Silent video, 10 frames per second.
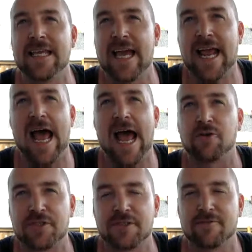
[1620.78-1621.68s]
can get a
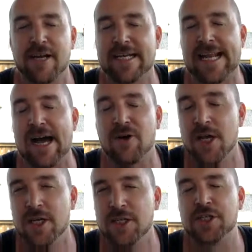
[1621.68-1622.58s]
house right now
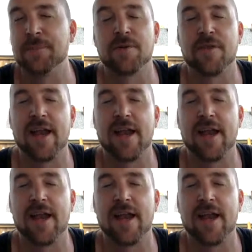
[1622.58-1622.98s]
cheaper